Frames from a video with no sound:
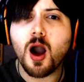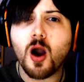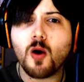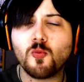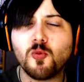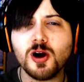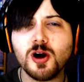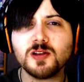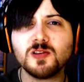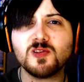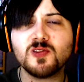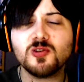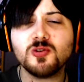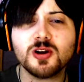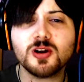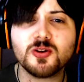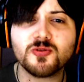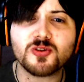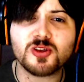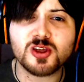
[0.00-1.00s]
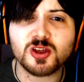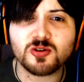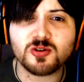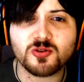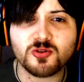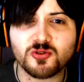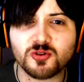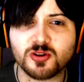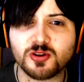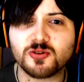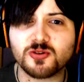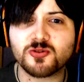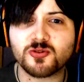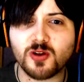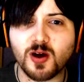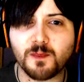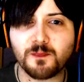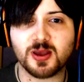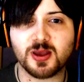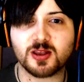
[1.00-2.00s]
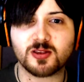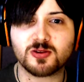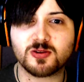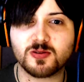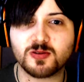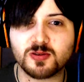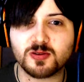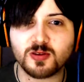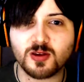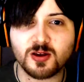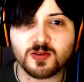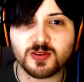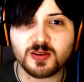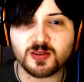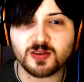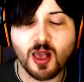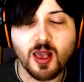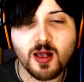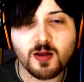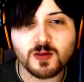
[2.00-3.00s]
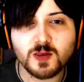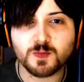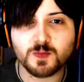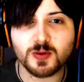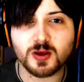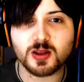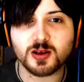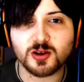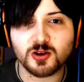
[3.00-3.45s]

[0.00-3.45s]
What sort of children draw pictures of these hellspawned